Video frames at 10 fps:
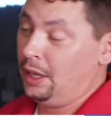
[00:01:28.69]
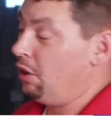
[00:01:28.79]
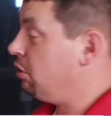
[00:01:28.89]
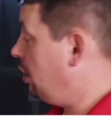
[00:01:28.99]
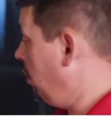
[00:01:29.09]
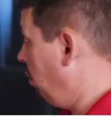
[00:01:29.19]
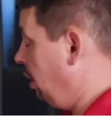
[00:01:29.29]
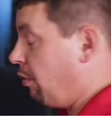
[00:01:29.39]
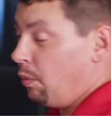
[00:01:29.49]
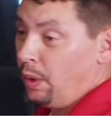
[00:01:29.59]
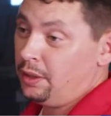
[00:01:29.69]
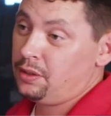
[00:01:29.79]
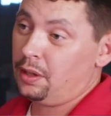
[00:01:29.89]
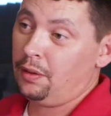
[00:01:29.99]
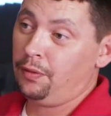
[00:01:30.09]
We guarantee it will never
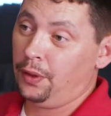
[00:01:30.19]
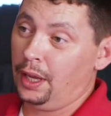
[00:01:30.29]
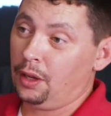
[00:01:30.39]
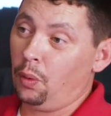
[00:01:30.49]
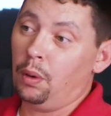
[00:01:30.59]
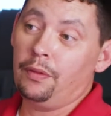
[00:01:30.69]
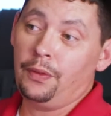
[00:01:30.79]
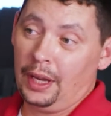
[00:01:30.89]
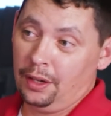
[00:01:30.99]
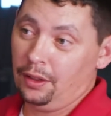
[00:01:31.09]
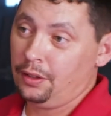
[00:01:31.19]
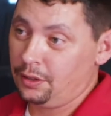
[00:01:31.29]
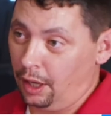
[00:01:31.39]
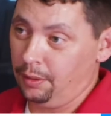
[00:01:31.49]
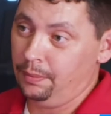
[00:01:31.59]
rust, flake, or fade in the
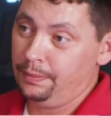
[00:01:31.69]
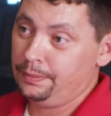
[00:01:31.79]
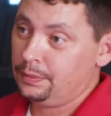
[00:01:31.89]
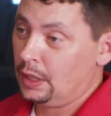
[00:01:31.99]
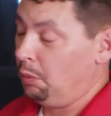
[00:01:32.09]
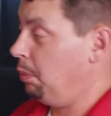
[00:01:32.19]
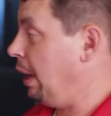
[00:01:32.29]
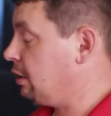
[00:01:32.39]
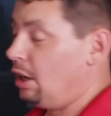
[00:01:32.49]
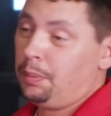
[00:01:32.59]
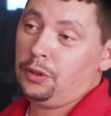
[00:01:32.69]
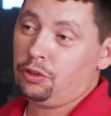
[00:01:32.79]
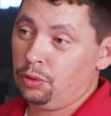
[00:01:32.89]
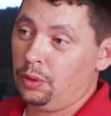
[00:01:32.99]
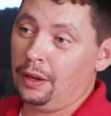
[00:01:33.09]
sun. And we back that up with a
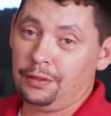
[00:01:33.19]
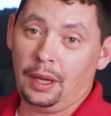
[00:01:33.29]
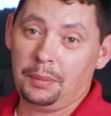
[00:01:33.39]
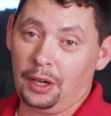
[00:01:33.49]
true lifetime